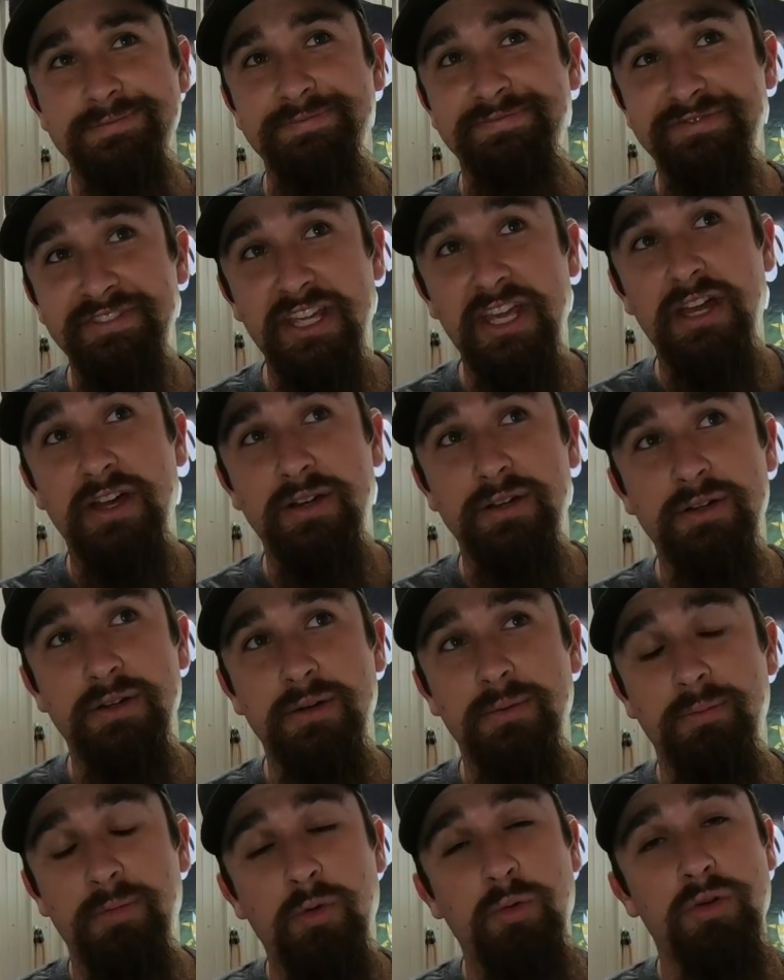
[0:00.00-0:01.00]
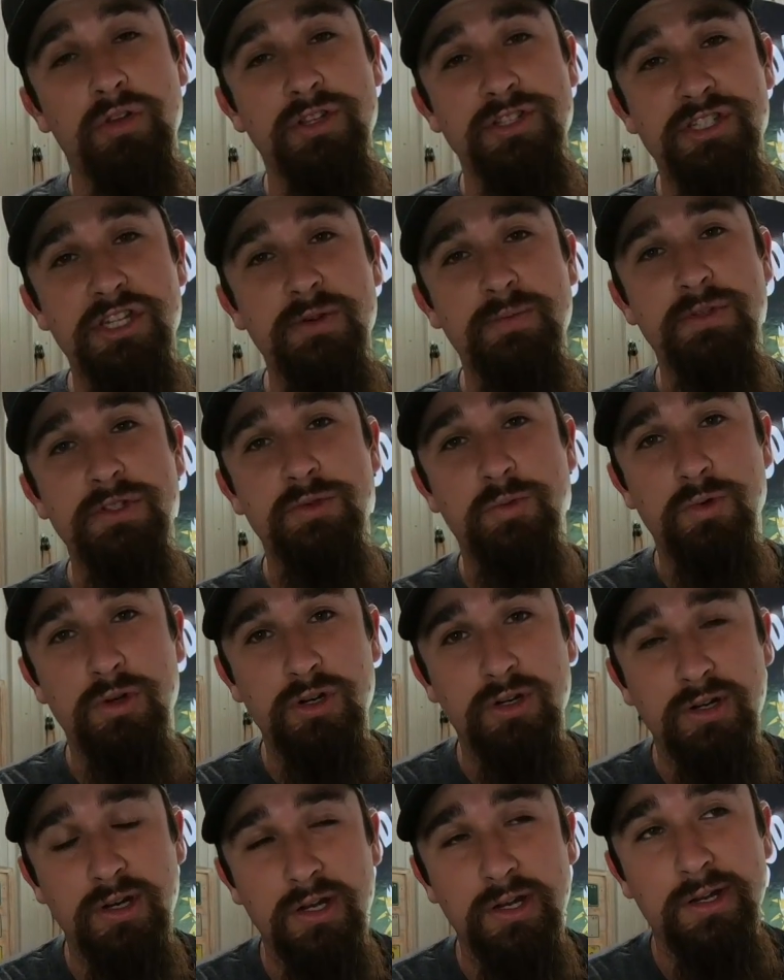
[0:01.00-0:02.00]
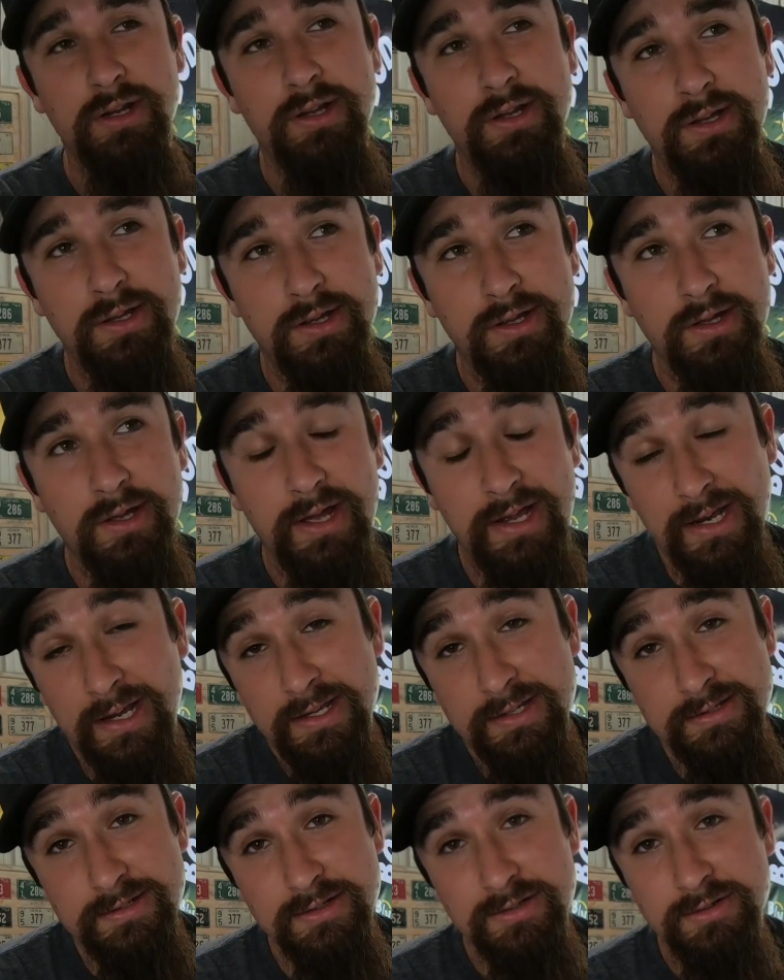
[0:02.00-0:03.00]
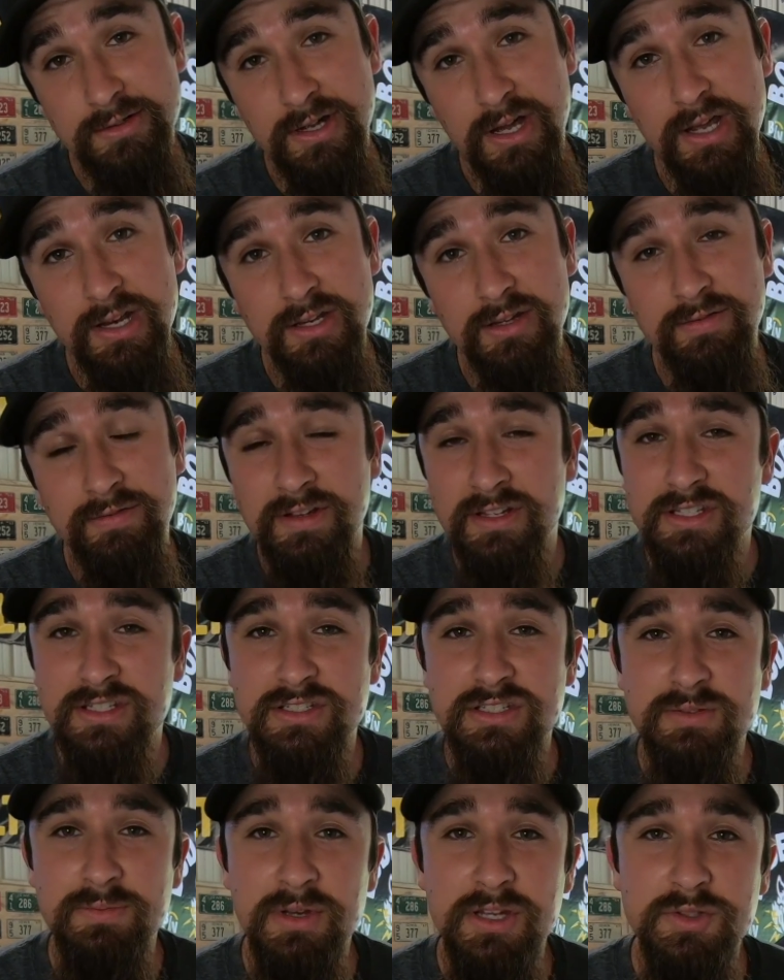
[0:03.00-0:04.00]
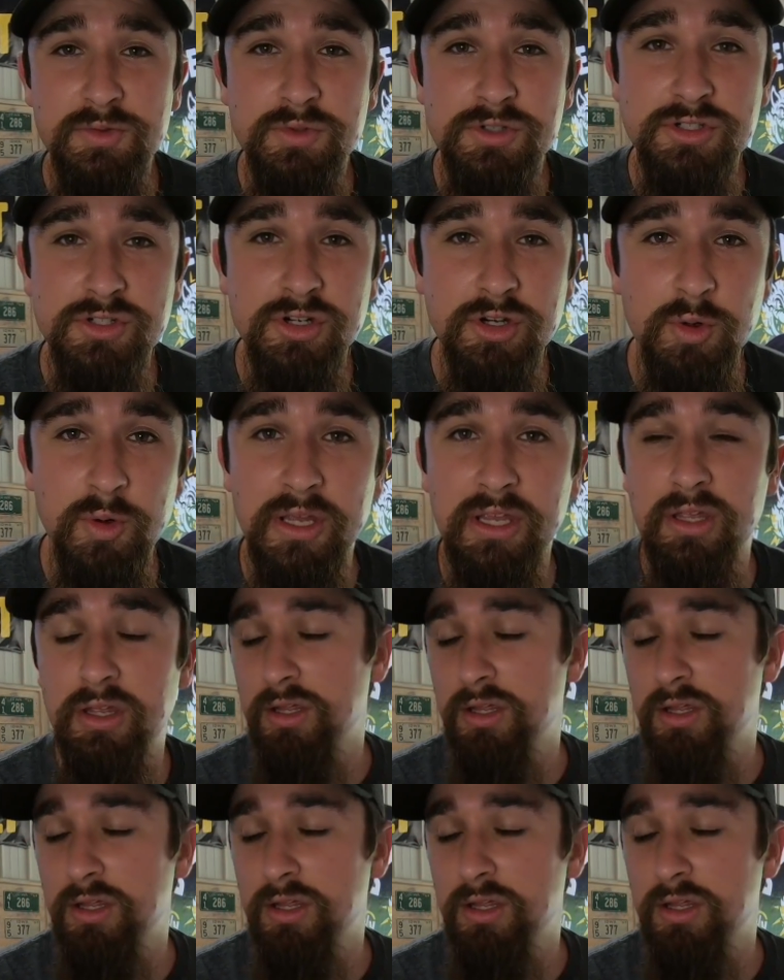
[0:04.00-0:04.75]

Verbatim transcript: Yeah. But will the cheapest work? I guess so, kind of. It just depends what you're doing.